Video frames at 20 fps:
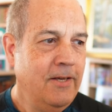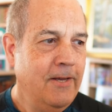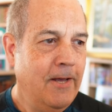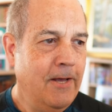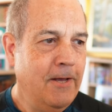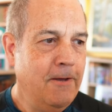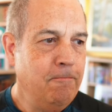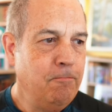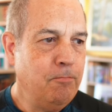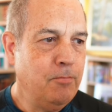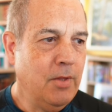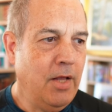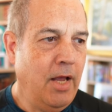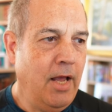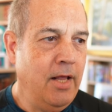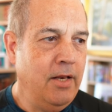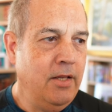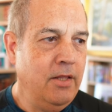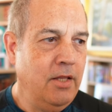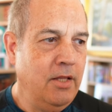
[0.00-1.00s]
Um,
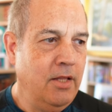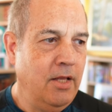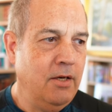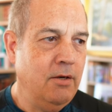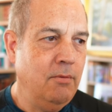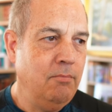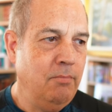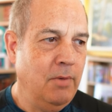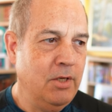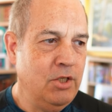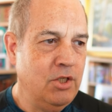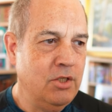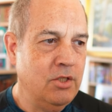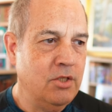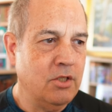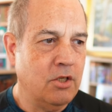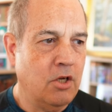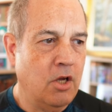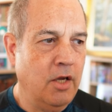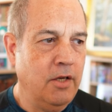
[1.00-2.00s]
and then it mentions
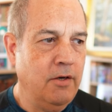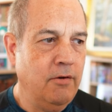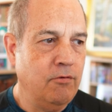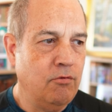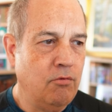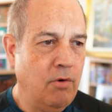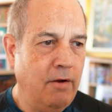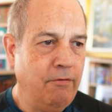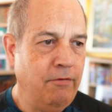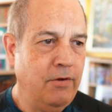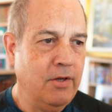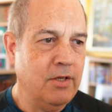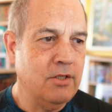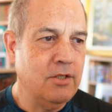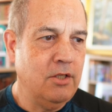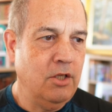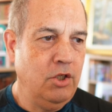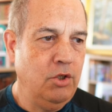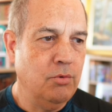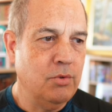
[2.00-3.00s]
the kind of graphics
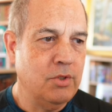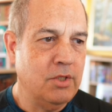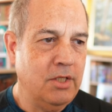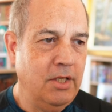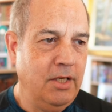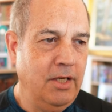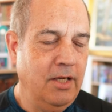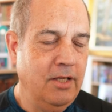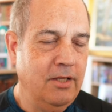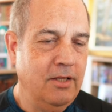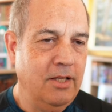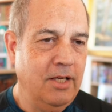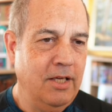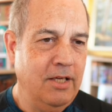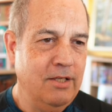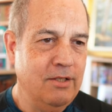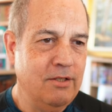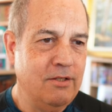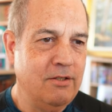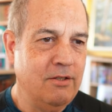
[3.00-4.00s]
that you'll see in
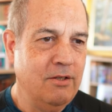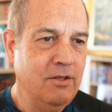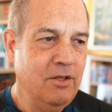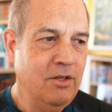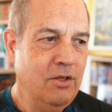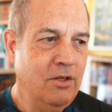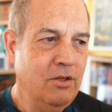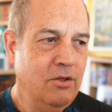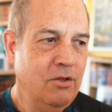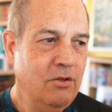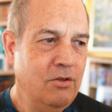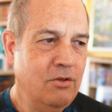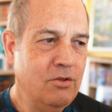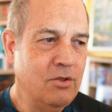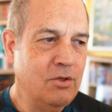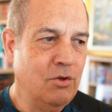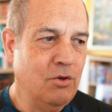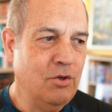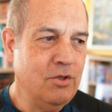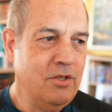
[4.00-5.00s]
these
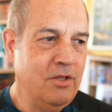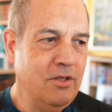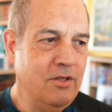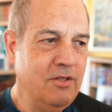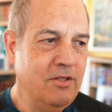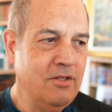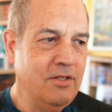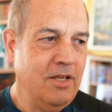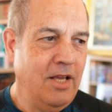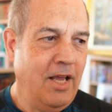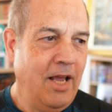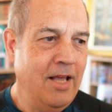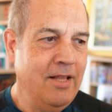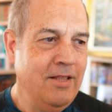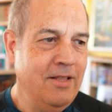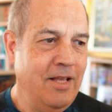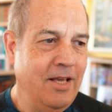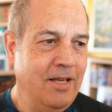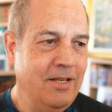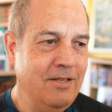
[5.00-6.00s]
sources
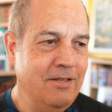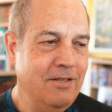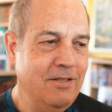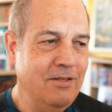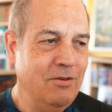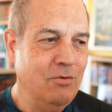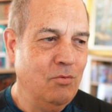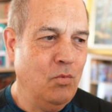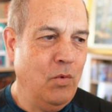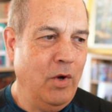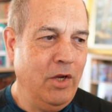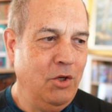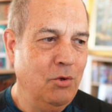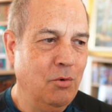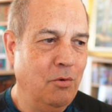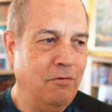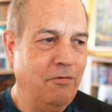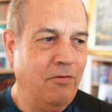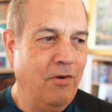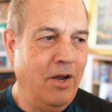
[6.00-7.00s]
and then where
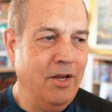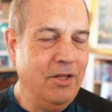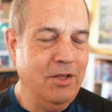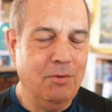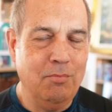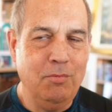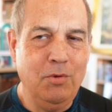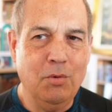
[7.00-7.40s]
you'll find them.